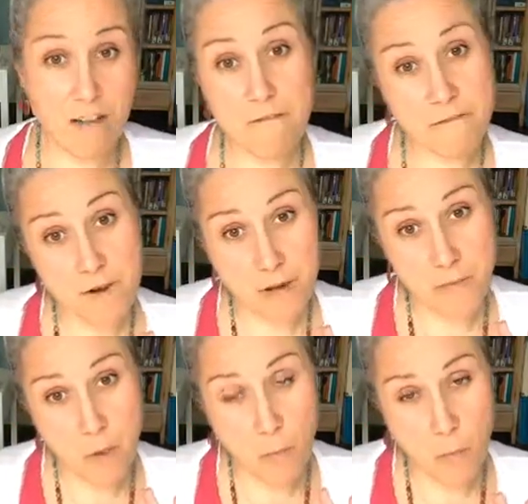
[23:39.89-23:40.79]

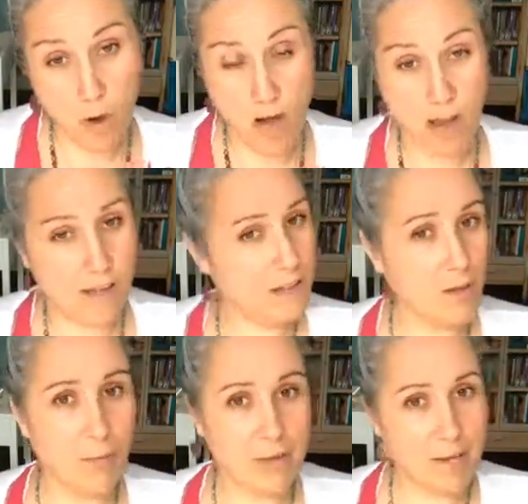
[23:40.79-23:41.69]
from moi,
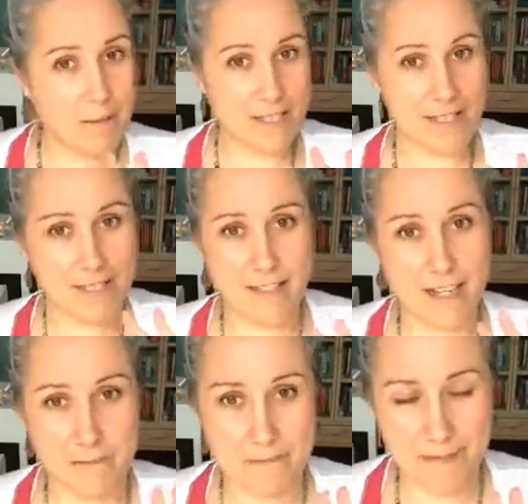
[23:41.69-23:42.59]
open up, because here it
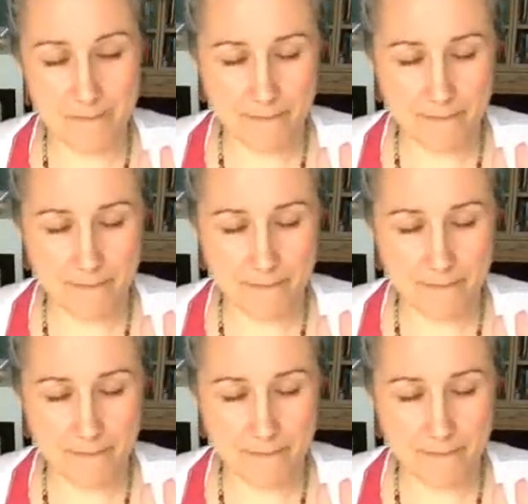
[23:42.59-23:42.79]
comes.